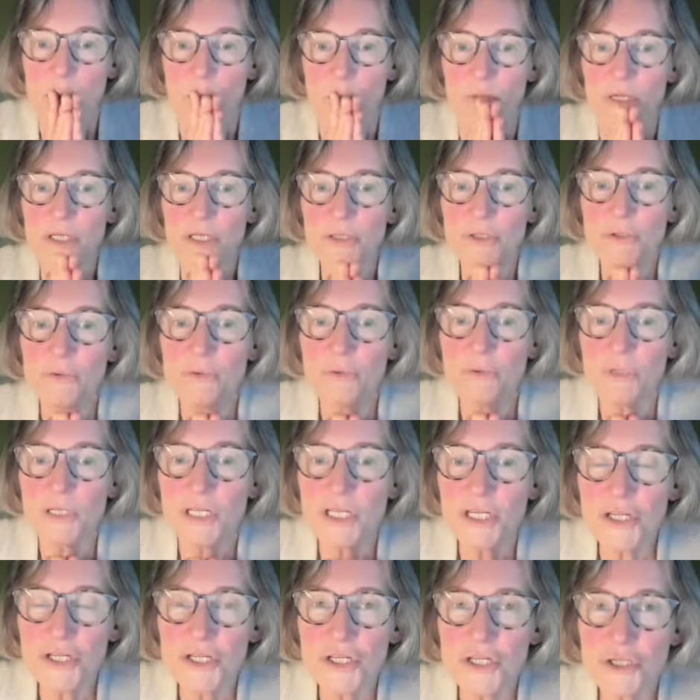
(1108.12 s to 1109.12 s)
When you
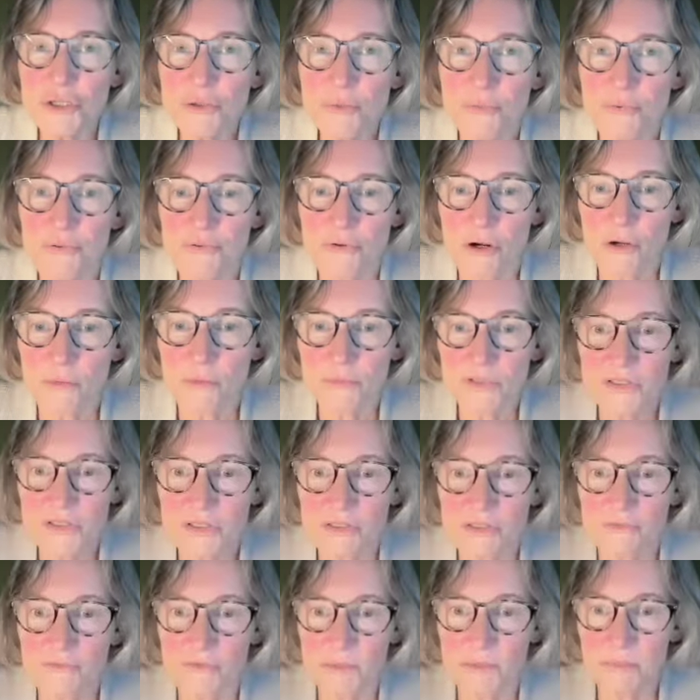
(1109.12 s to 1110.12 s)
issue
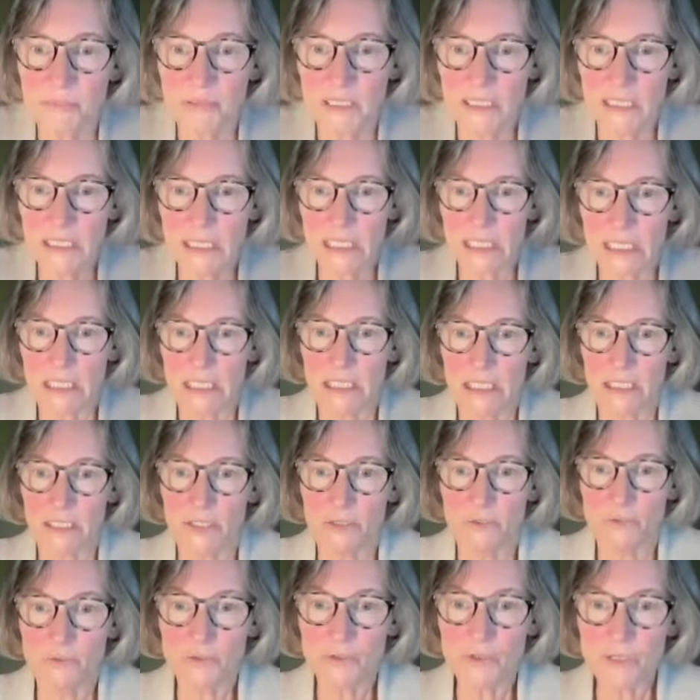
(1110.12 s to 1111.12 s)
prompts repeatedly,
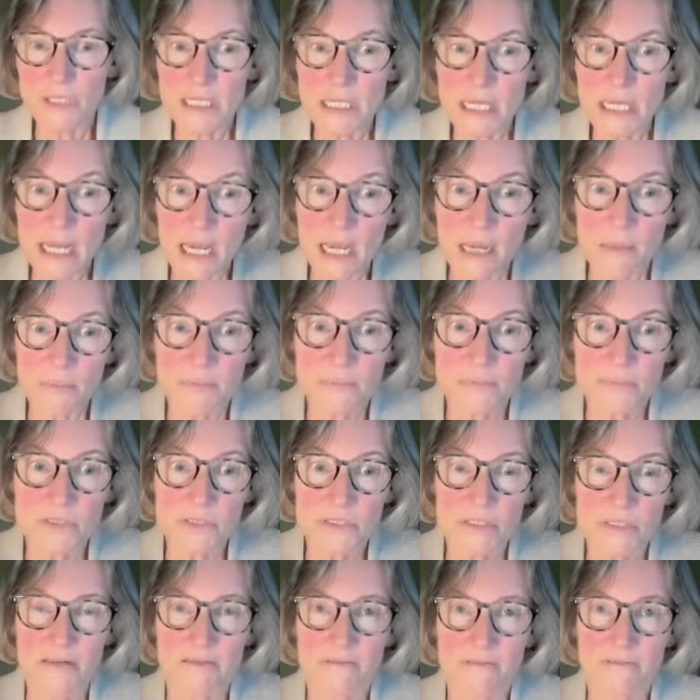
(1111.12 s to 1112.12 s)
it usually
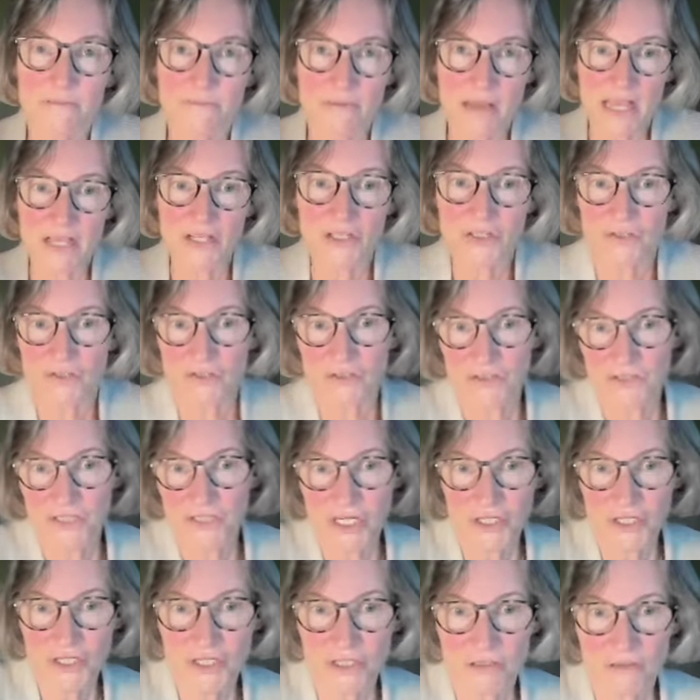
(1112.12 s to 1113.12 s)
happens in fast
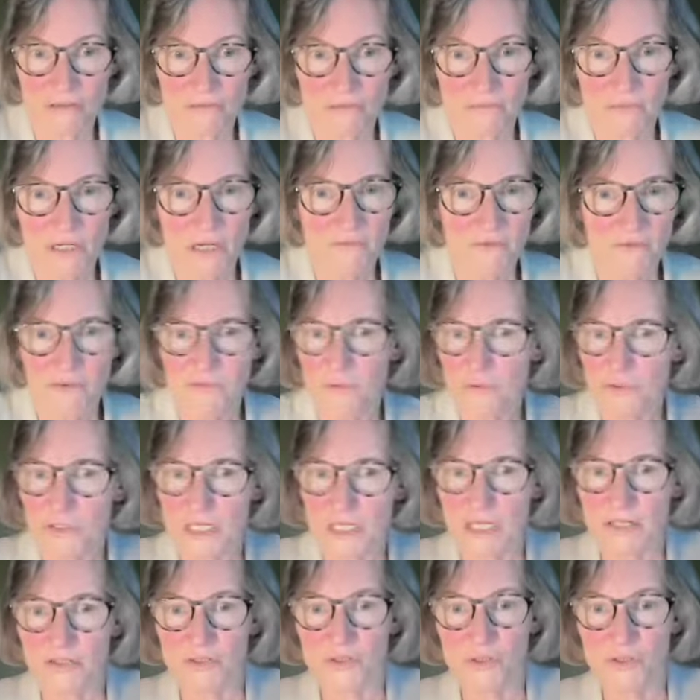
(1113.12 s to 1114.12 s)
succession. Every few
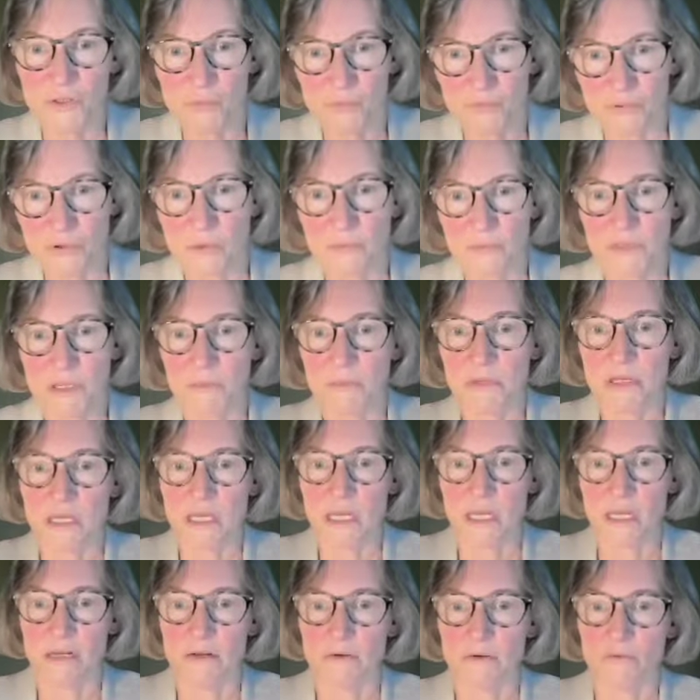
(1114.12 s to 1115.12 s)
seconds, you prompt them
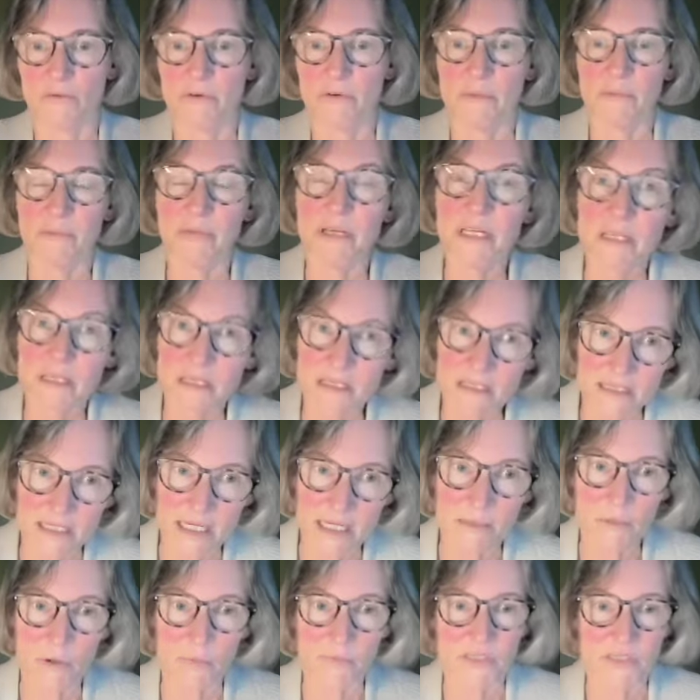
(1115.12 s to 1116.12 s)
again or repeat the
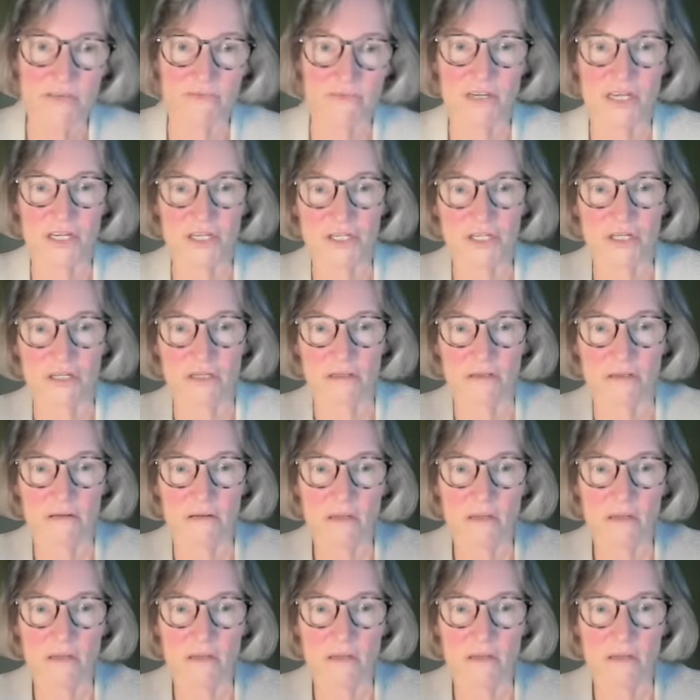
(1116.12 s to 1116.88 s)
same observation.